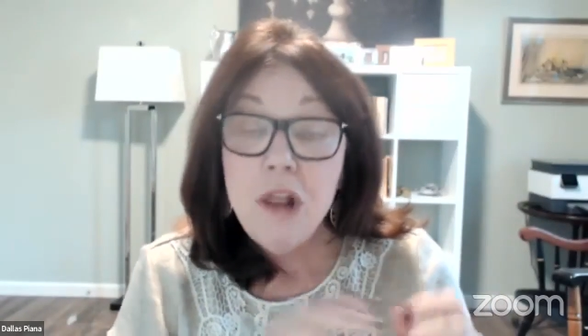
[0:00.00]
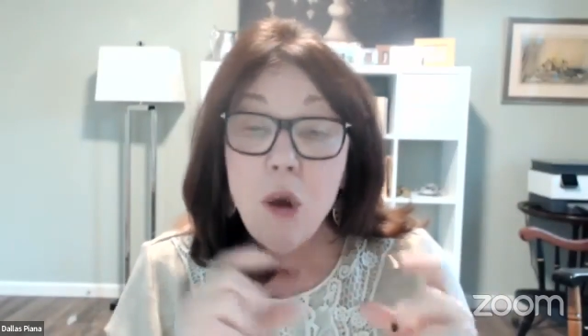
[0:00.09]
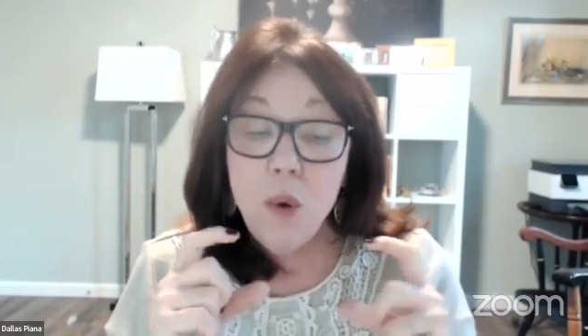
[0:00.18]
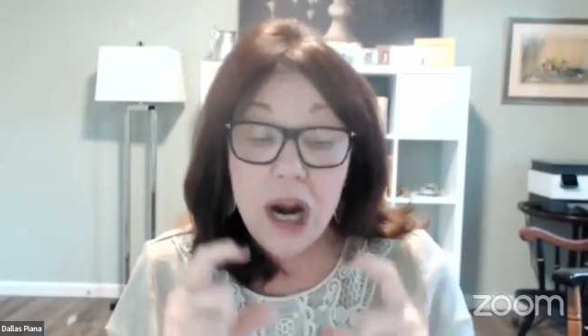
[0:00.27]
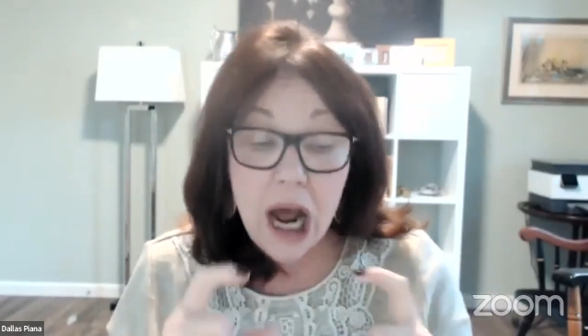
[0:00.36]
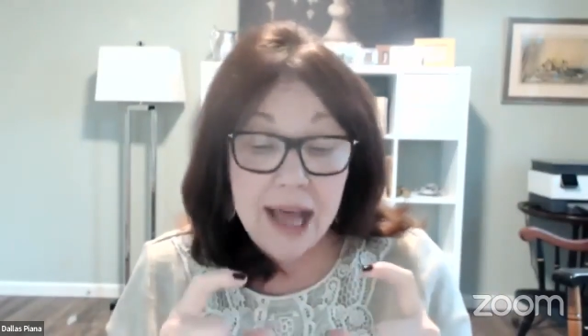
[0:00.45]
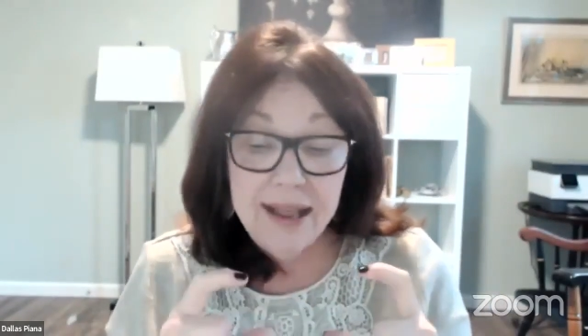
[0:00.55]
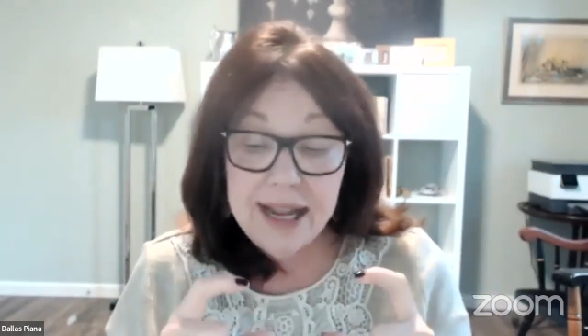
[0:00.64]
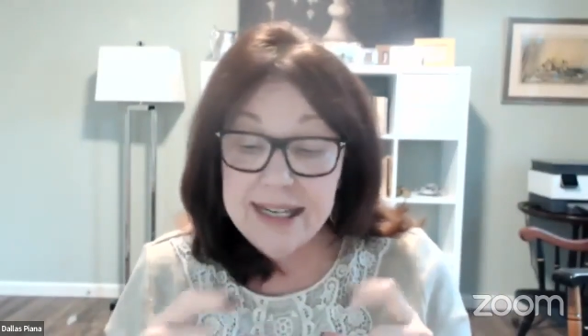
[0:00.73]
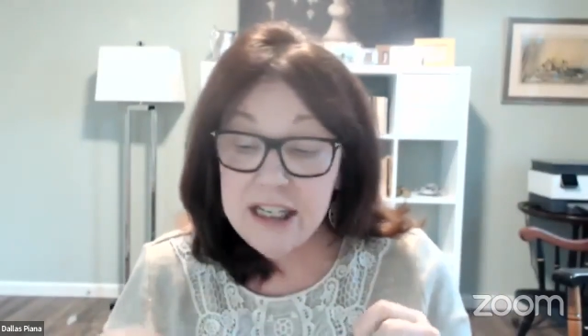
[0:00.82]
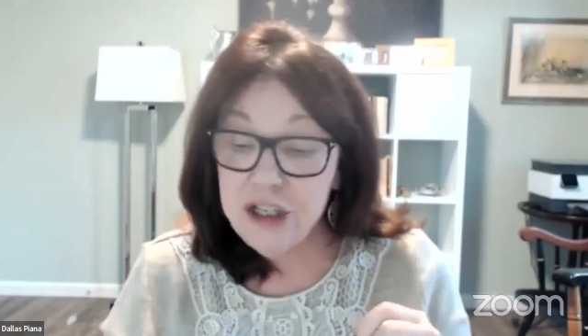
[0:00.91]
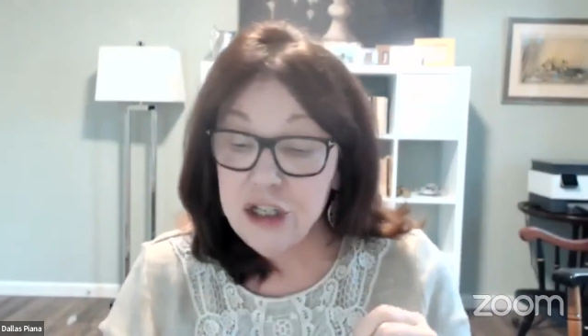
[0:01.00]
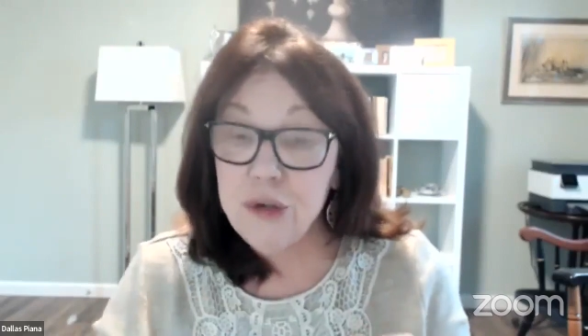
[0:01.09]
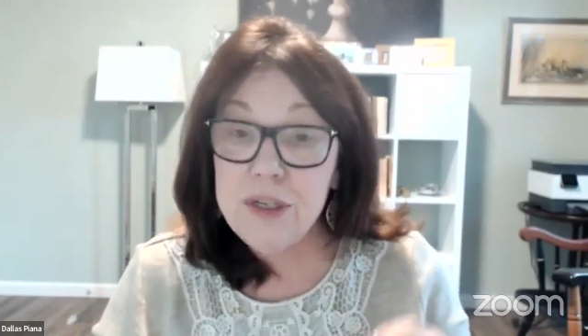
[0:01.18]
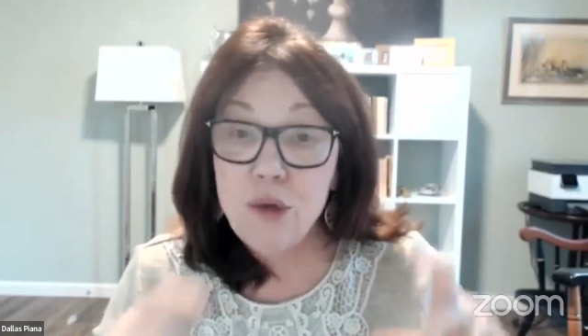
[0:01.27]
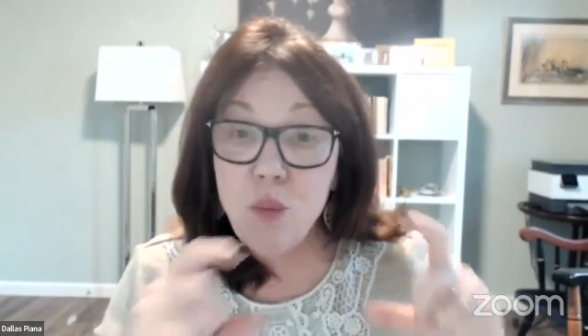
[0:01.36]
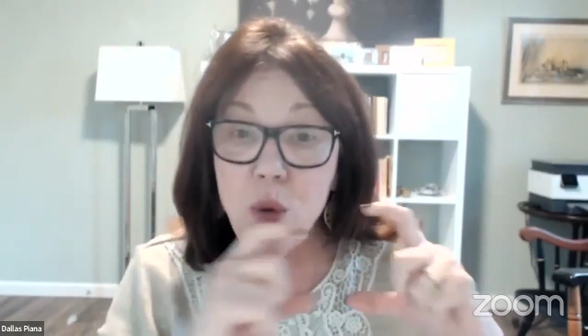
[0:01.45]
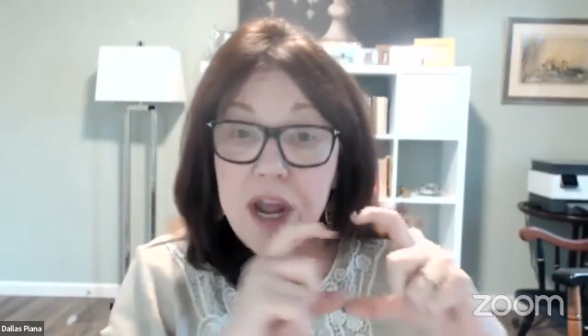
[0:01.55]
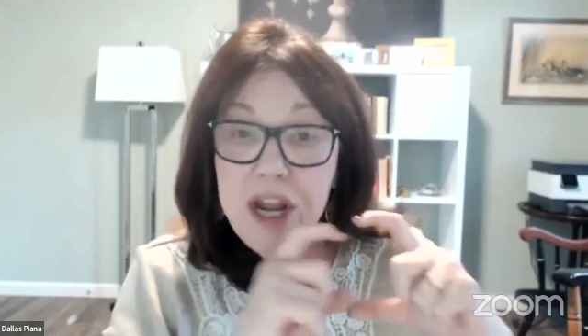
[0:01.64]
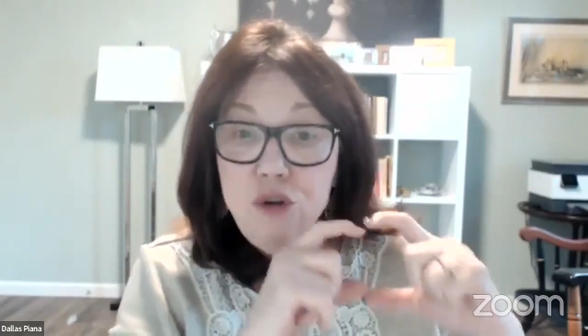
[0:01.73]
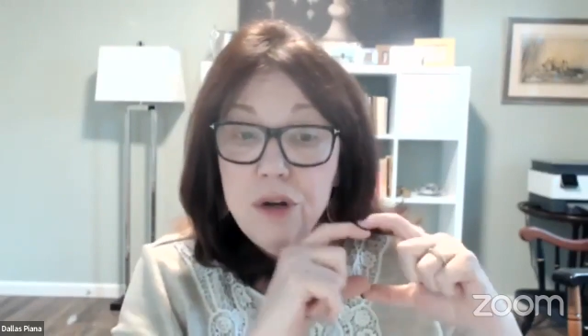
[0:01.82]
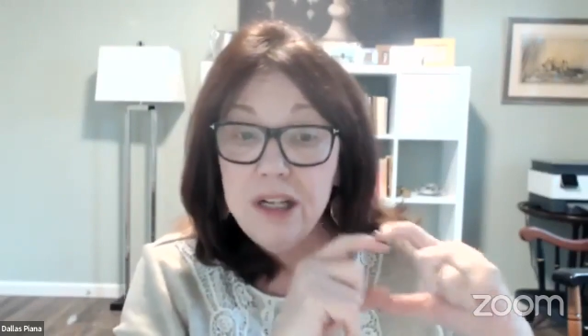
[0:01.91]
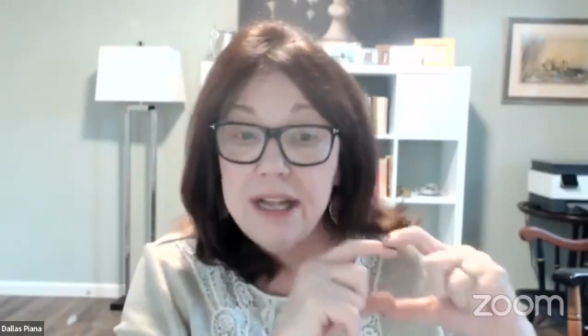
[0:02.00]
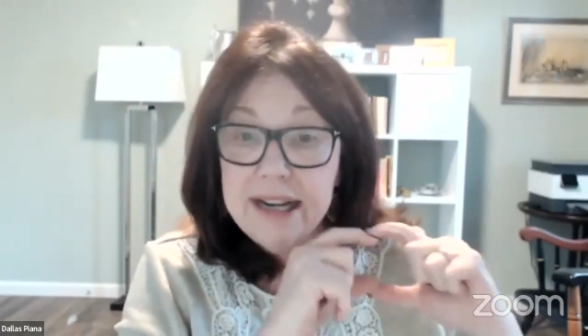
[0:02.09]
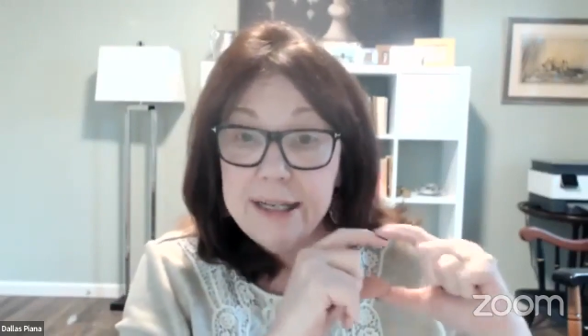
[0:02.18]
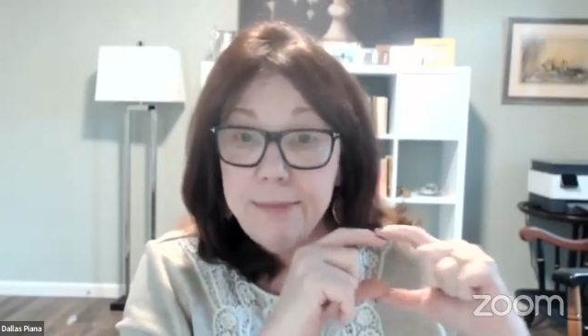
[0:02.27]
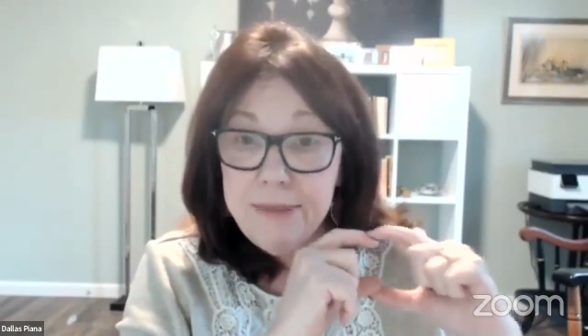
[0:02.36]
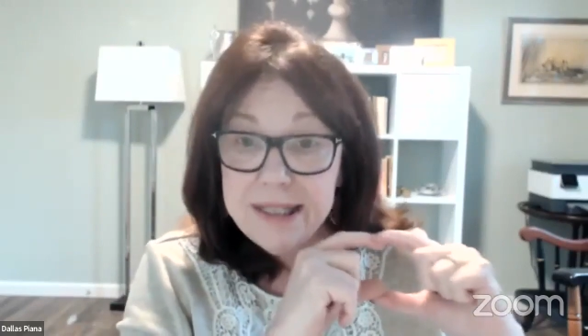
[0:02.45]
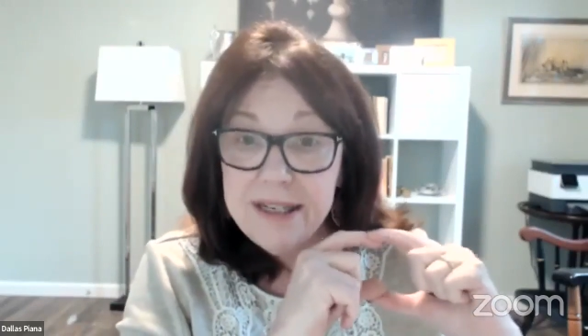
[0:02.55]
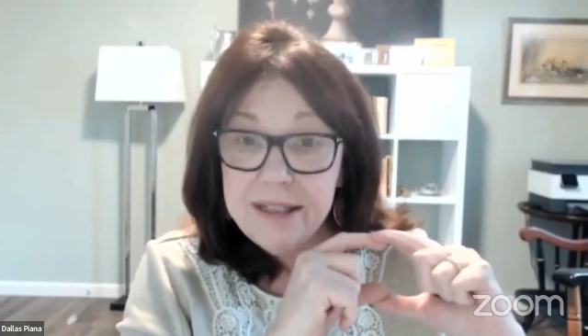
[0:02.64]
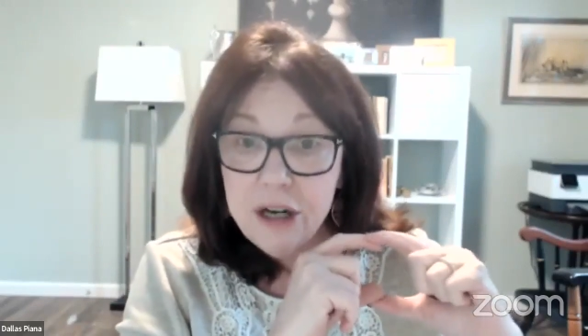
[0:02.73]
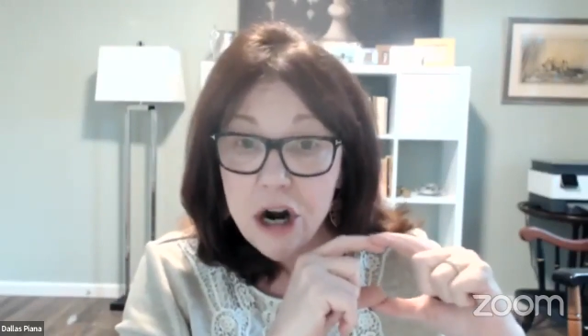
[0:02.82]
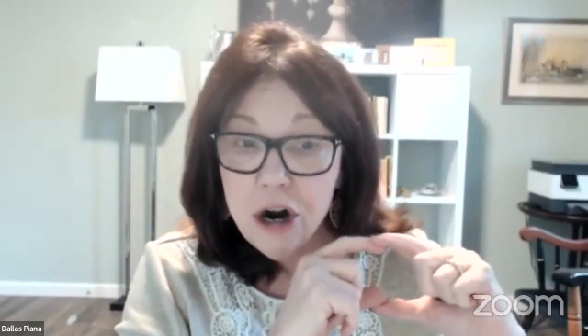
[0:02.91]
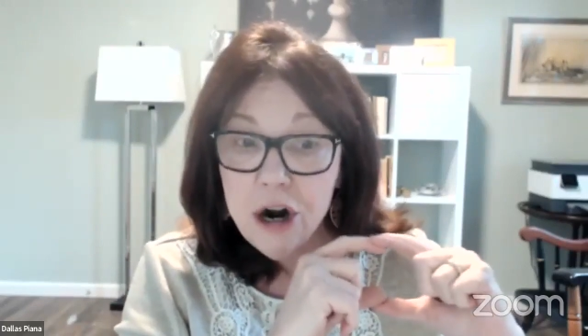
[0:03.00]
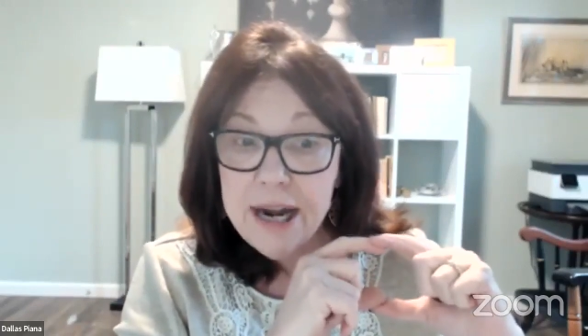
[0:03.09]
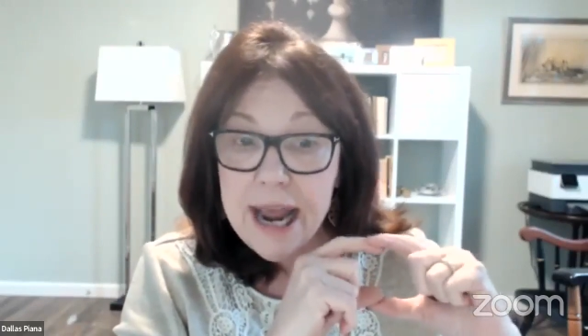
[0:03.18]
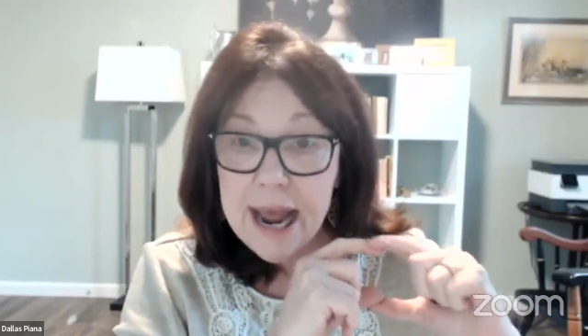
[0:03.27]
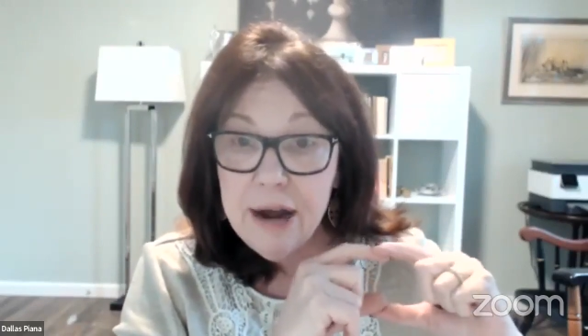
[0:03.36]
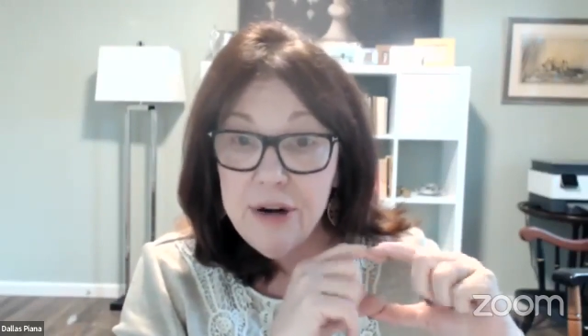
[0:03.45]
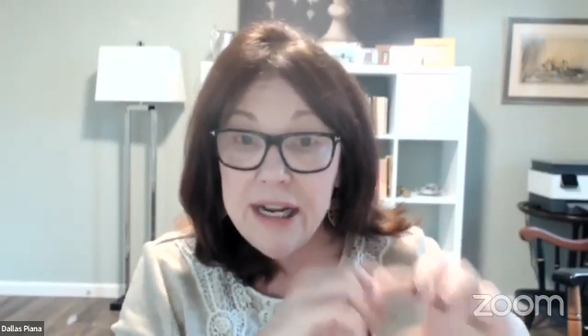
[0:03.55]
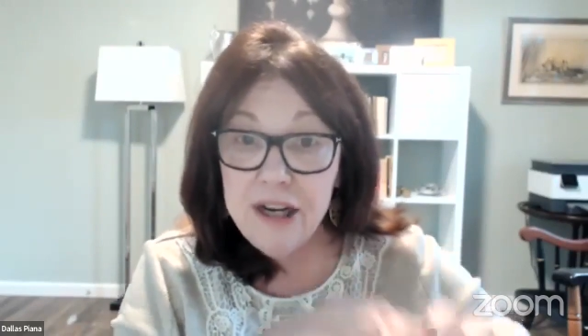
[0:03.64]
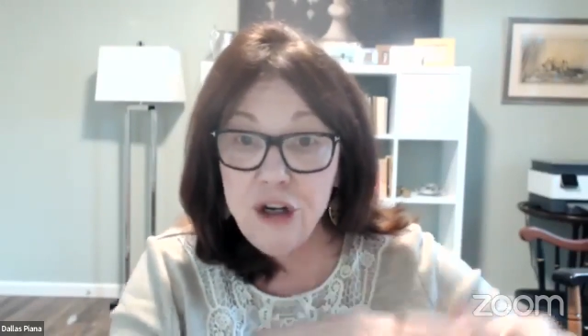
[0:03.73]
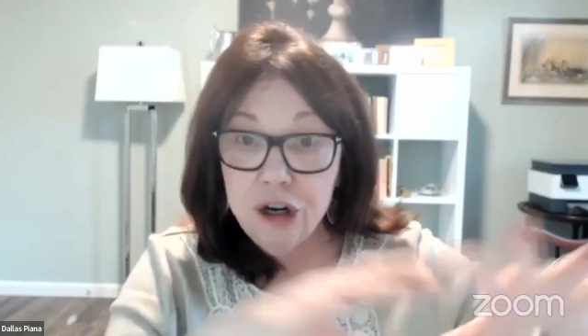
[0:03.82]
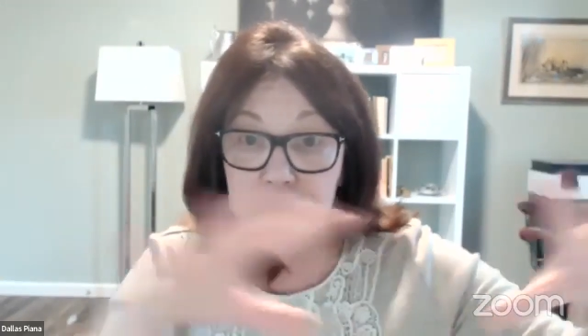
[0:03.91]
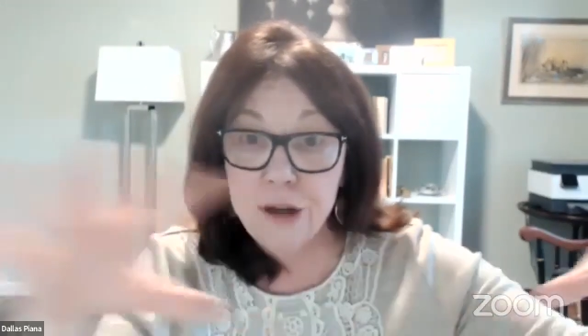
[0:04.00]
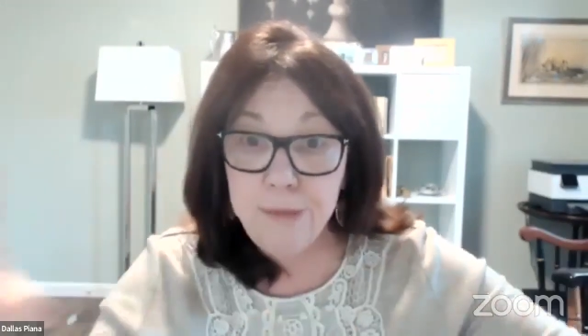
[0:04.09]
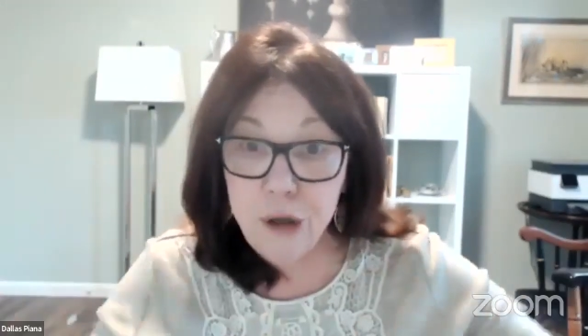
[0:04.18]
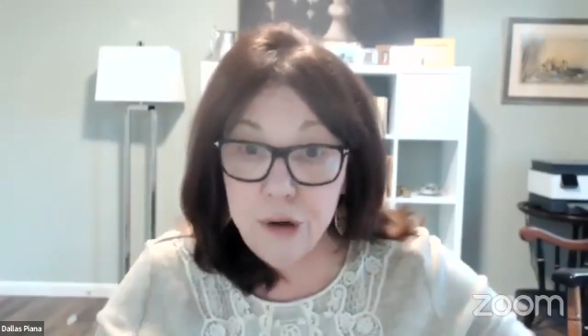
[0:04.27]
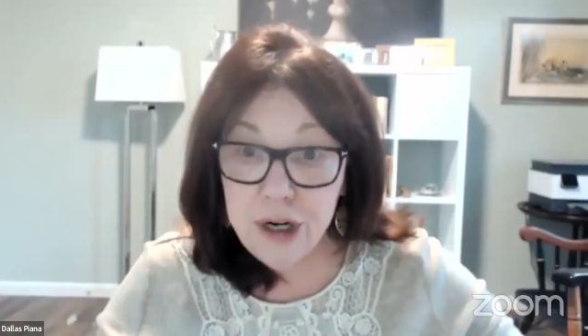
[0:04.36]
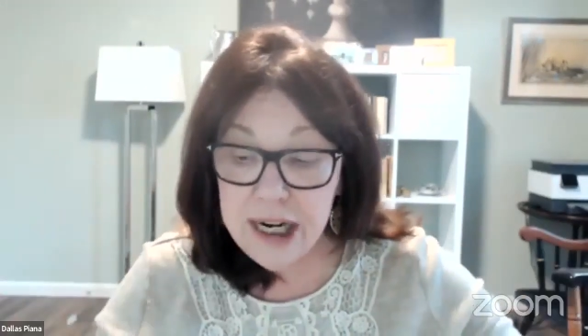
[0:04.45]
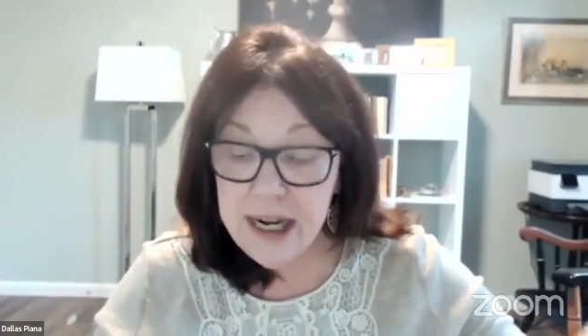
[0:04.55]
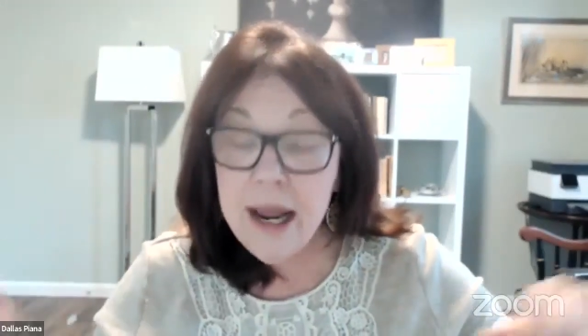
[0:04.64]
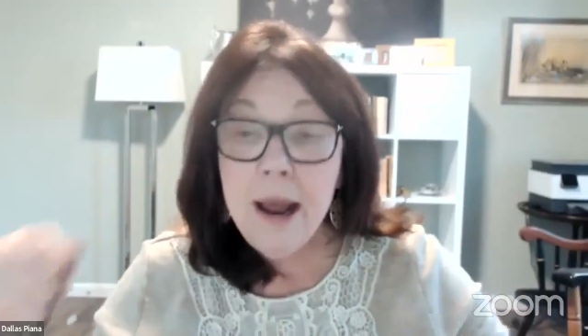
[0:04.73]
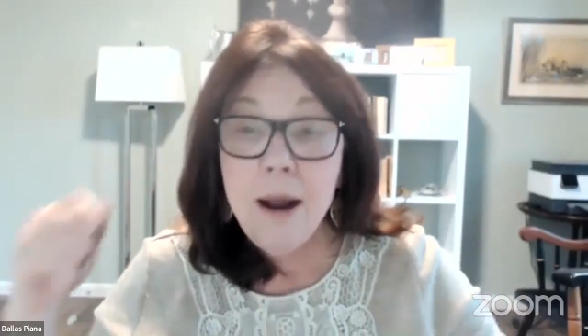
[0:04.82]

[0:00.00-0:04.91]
What I like to do is, when you collect a business card out in your community,